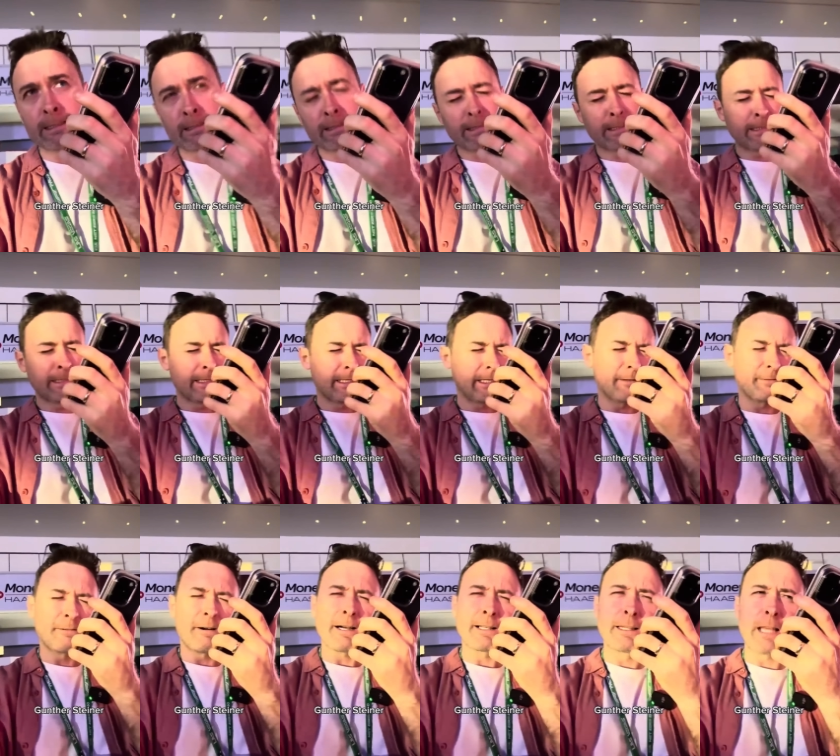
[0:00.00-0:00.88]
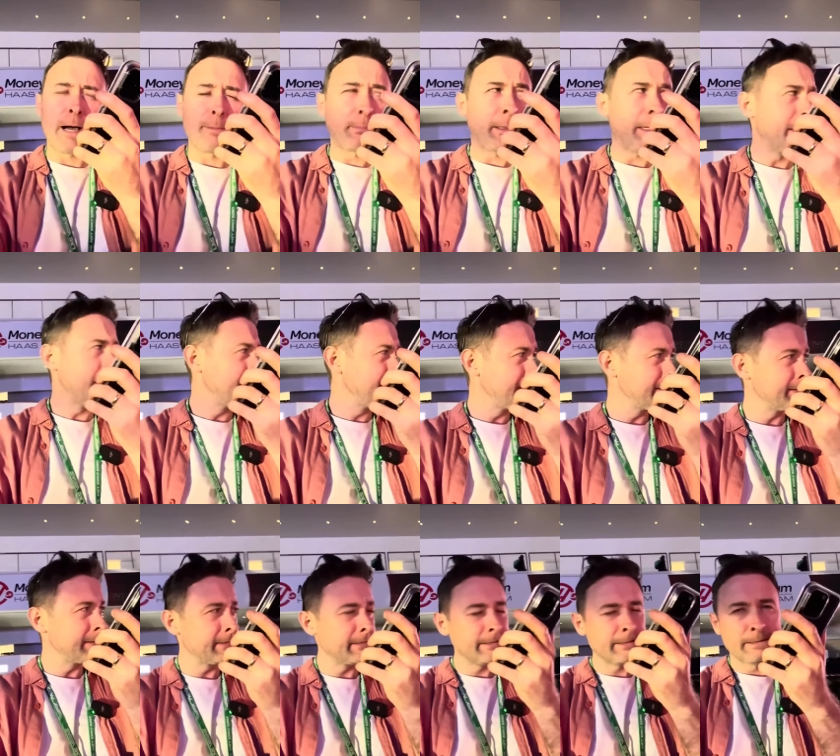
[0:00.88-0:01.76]
I up.
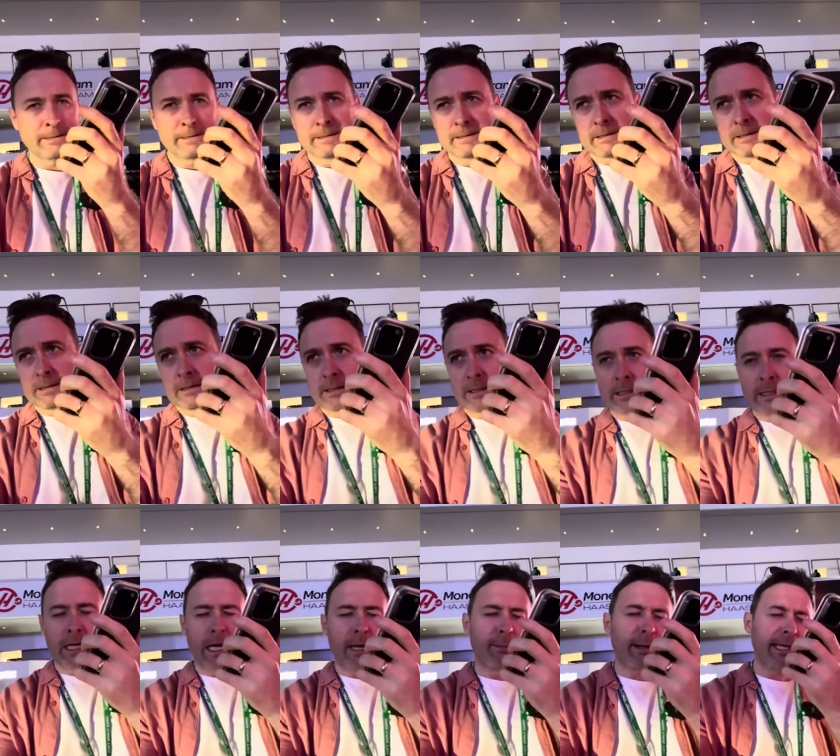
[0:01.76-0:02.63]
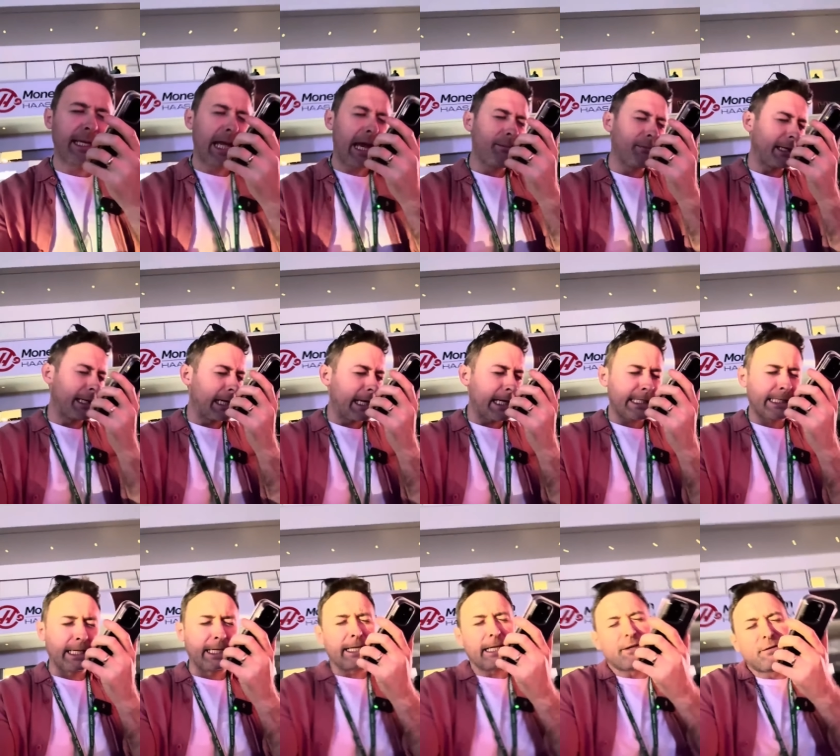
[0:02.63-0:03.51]
How? I went gambling
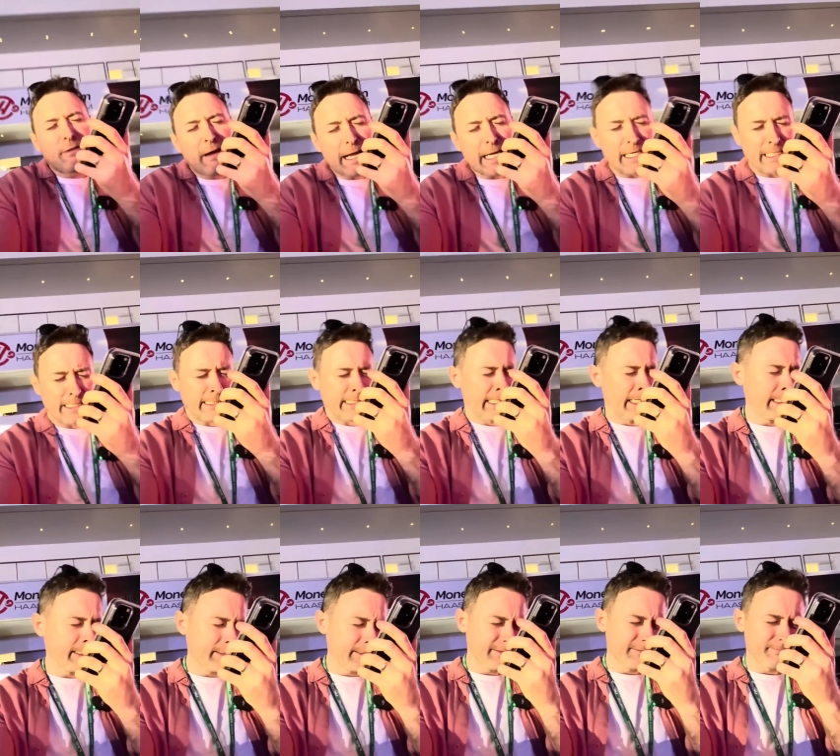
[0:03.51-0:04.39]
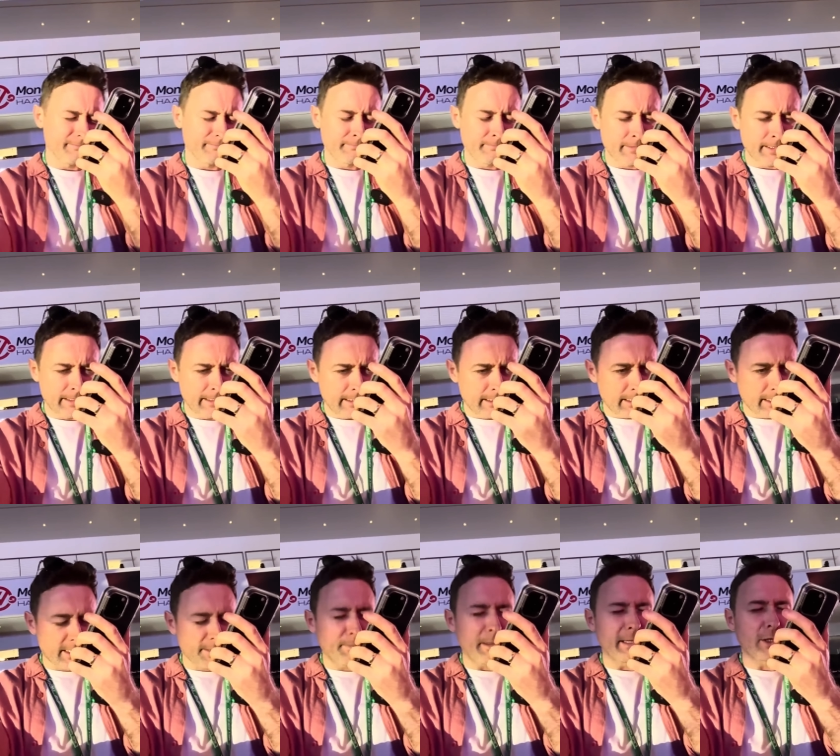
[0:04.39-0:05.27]
last night. It's Vegas.
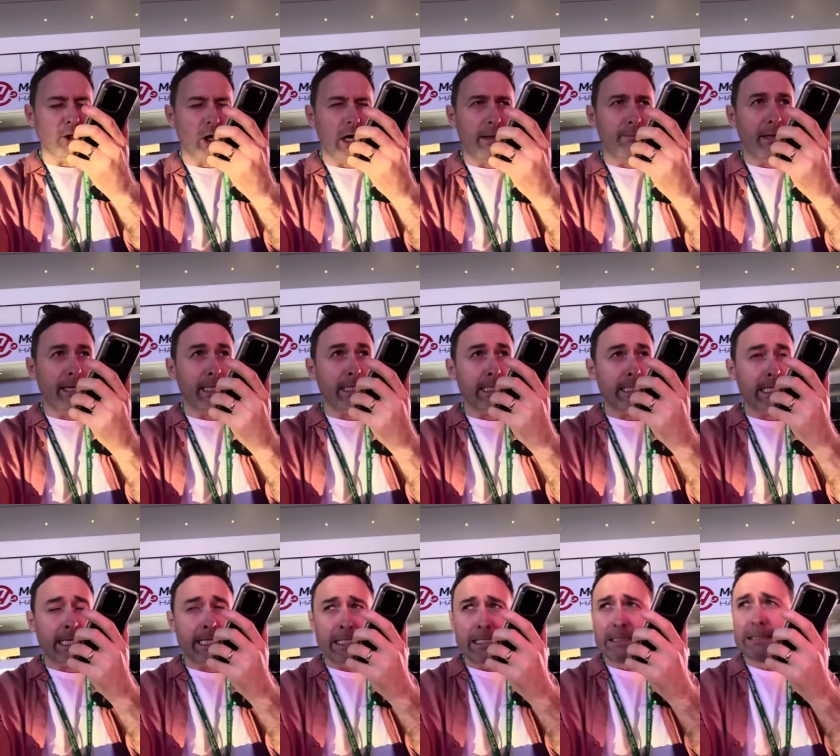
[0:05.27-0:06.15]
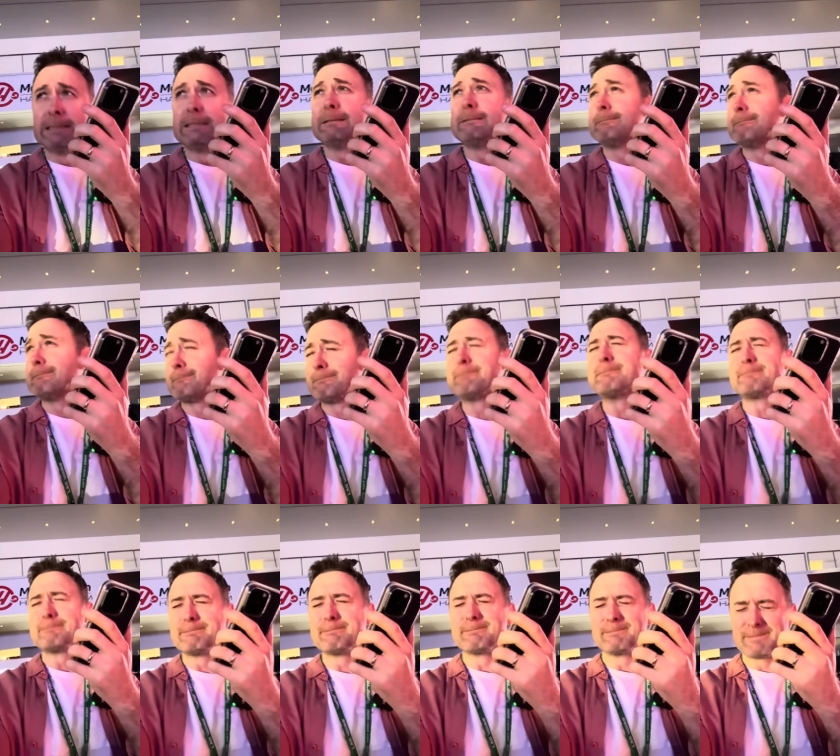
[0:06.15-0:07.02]
Spent all our money, Jane.
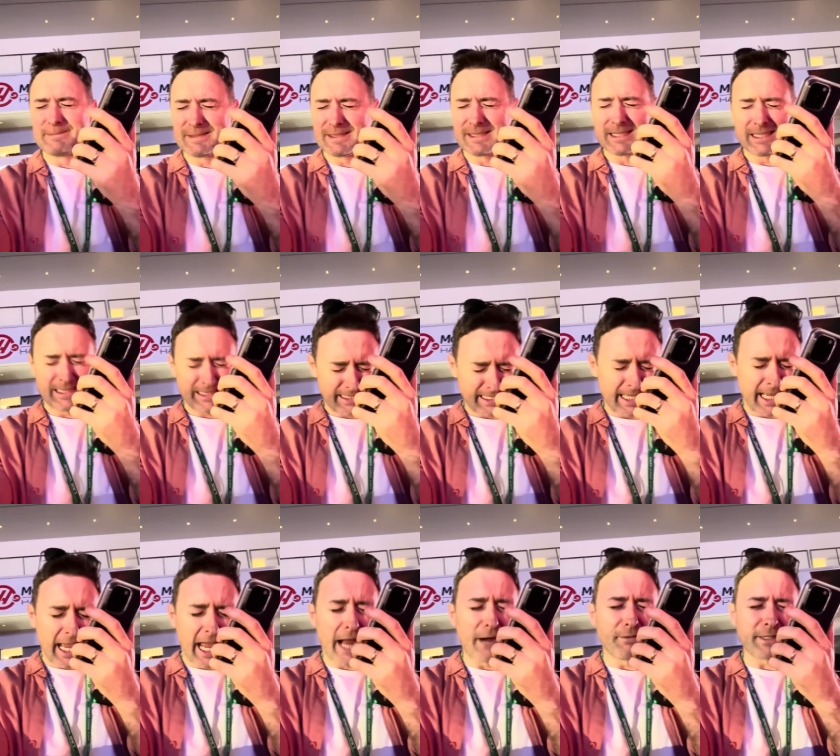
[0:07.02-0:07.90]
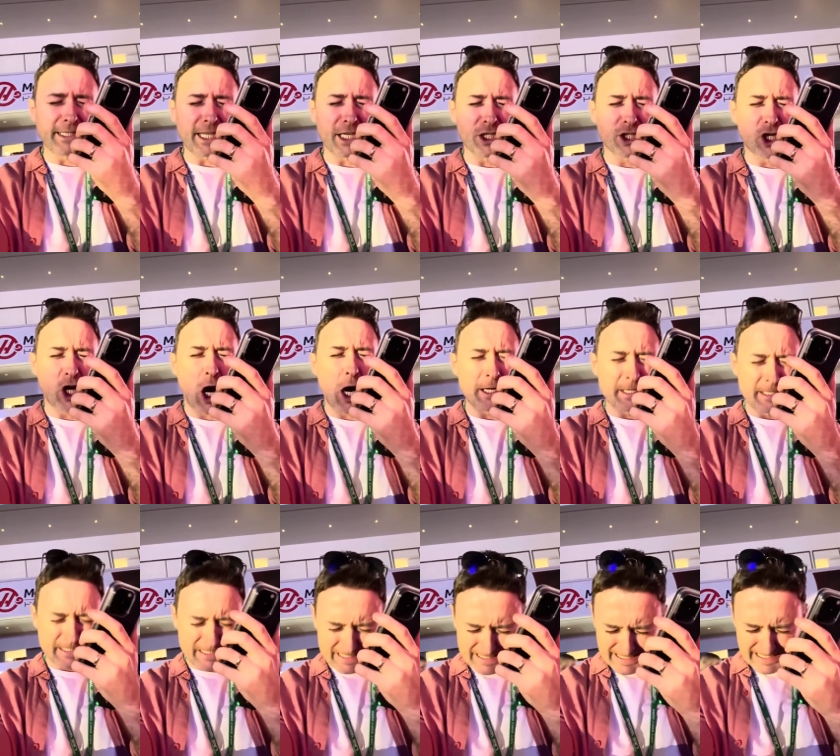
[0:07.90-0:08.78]
Everything? Everything's gone.
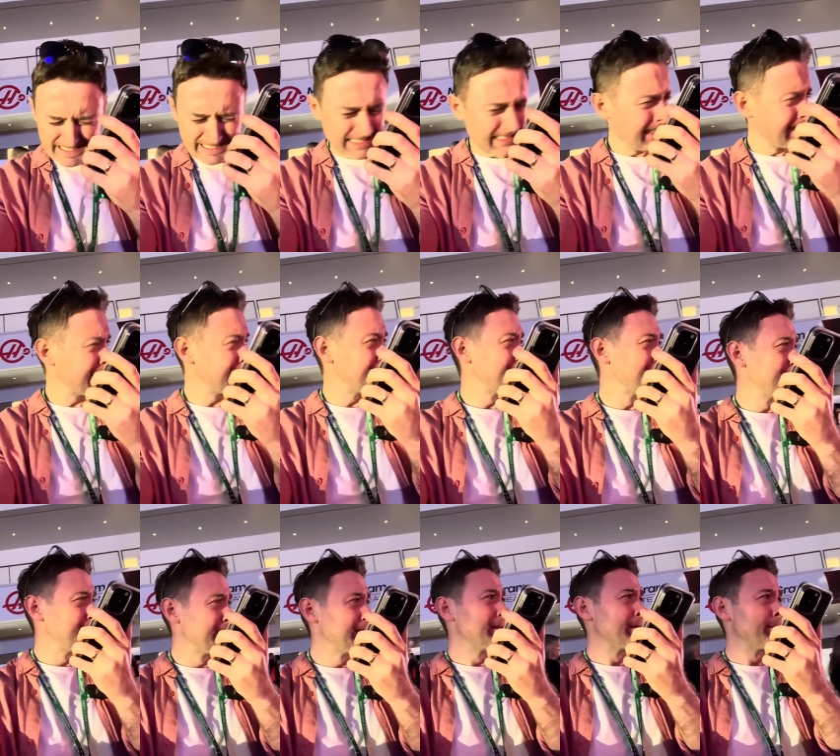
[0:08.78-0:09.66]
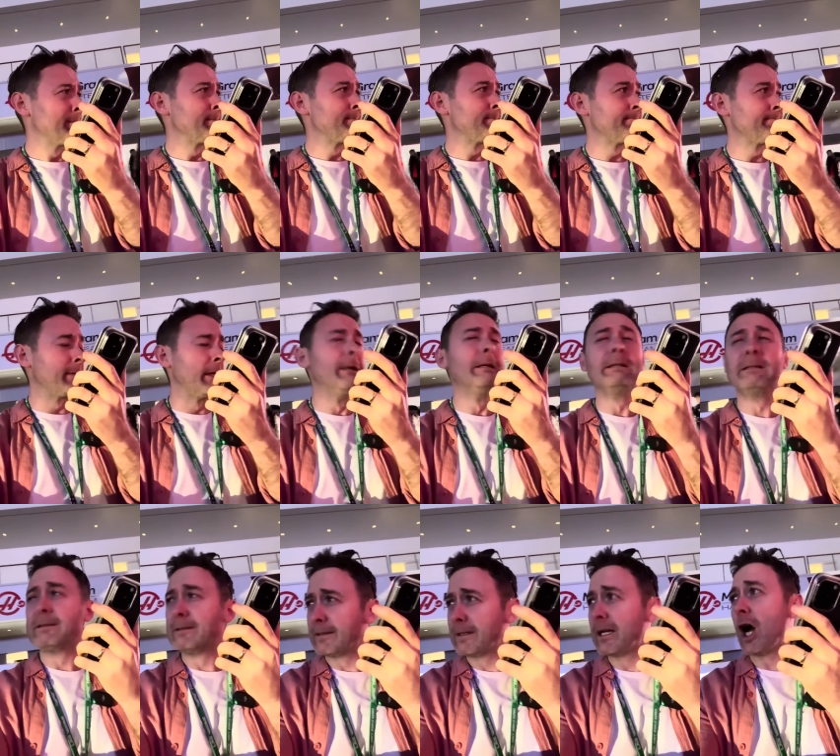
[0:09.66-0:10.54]
All 50
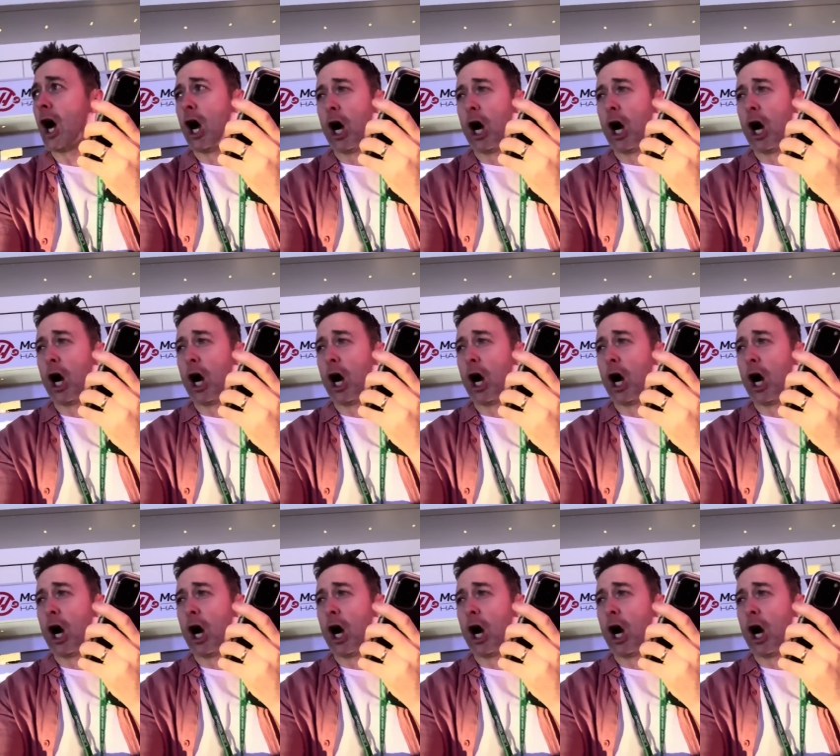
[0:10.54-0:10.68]
bucks?